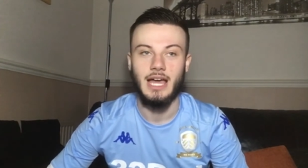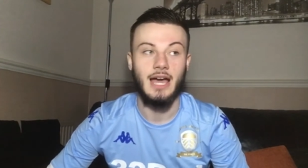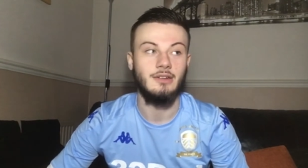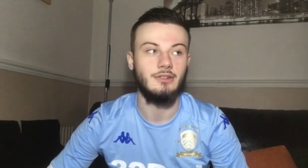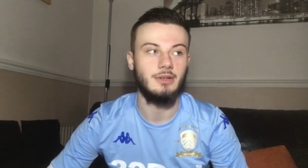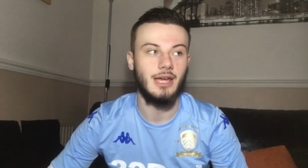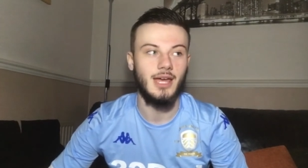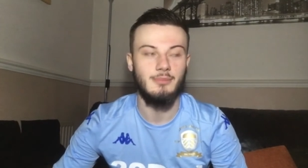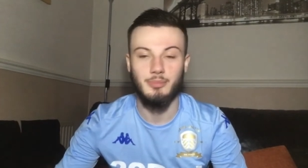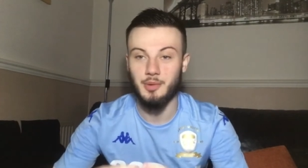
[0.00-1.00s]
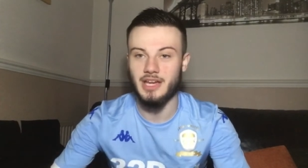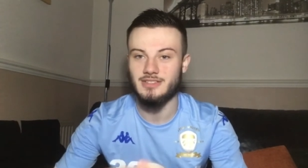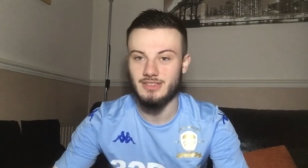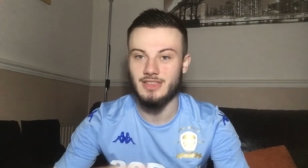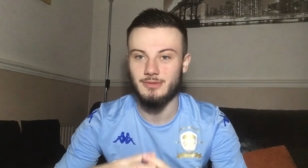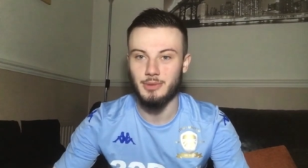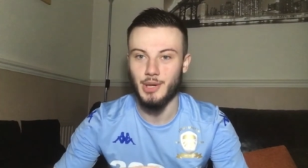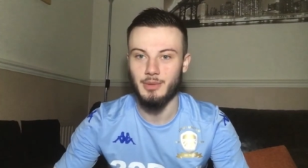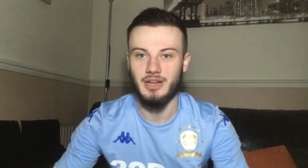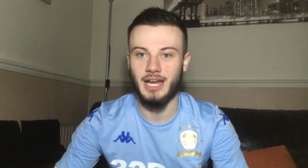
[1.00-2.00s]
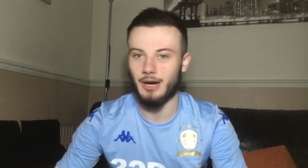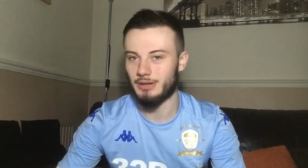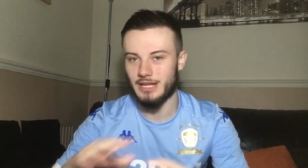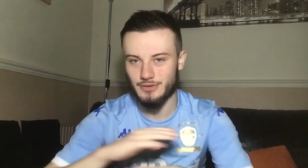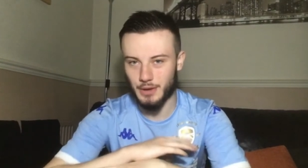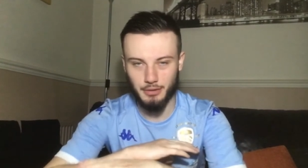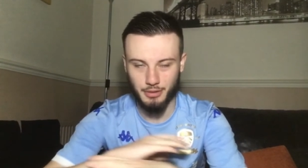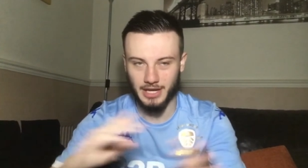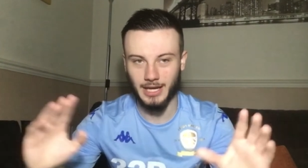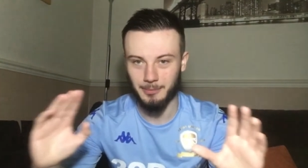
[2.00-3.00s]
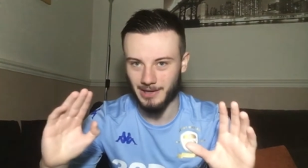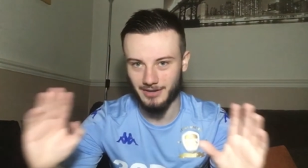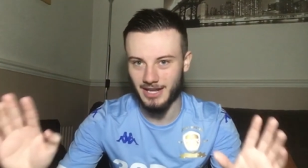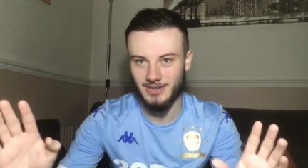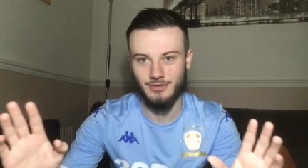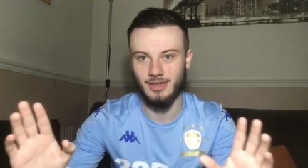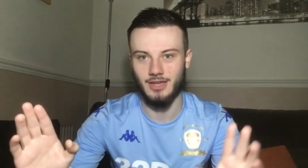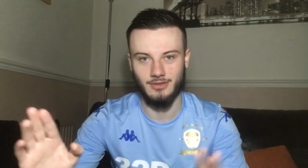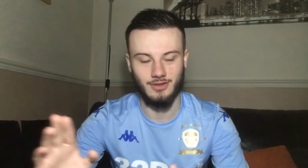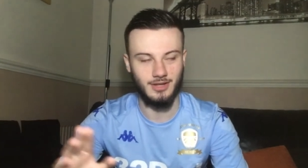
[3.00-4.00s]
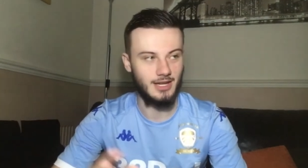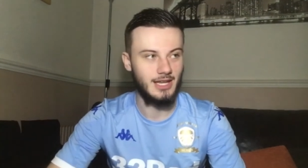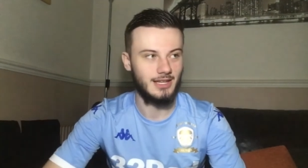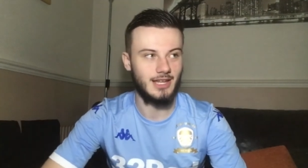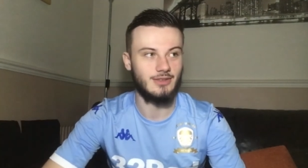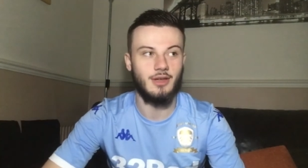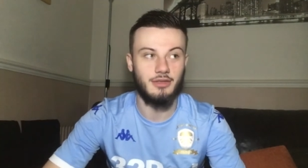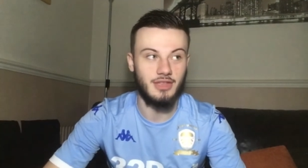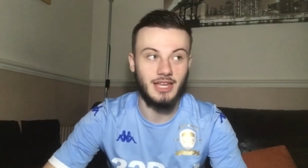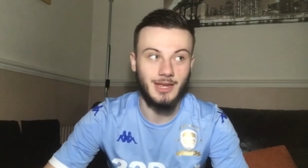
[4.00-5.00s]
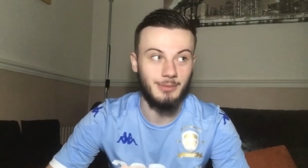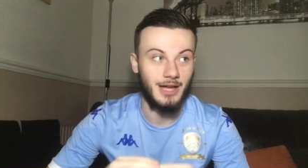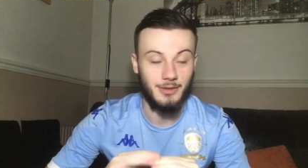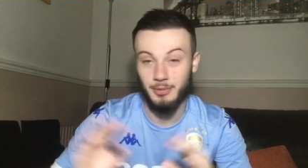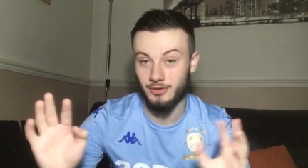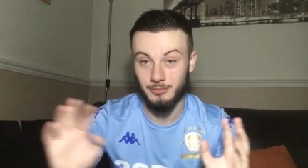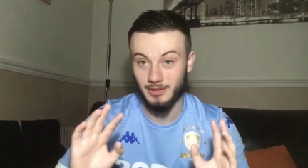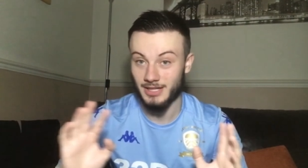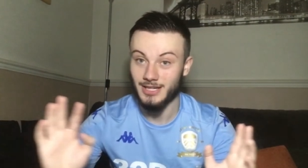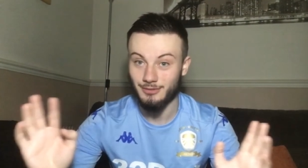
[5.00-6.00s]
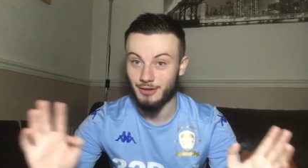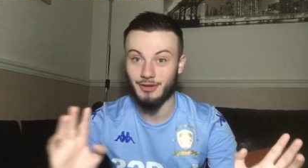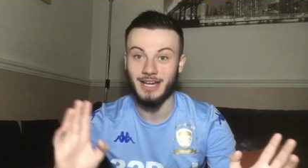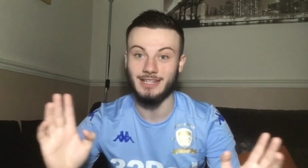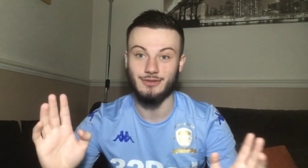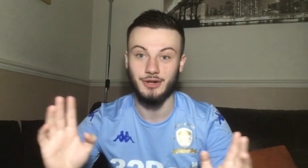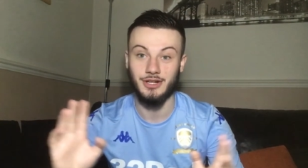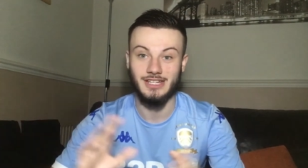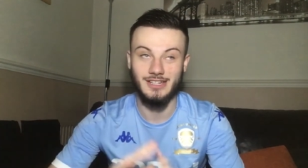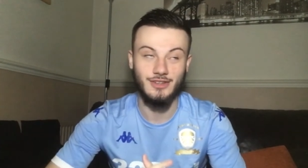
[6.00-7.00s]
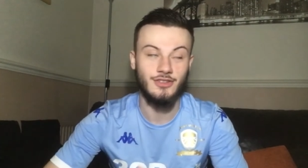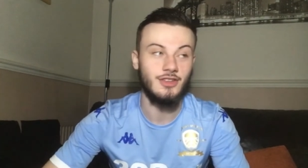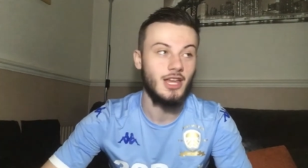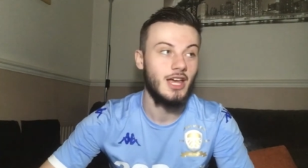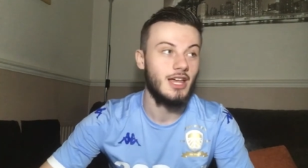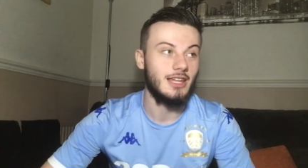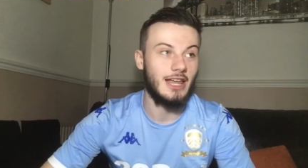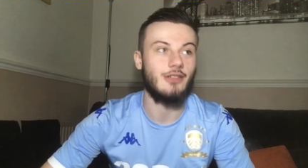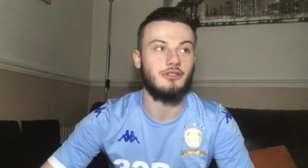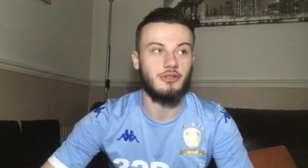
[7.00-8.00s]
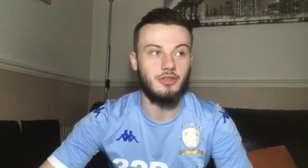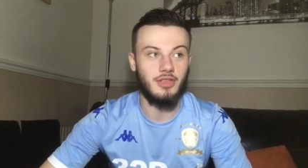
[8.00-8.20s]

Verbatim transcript: and embracing this moment now. Let's not think about next season. Let's not think about the possibility of Cavani joining us. Let's just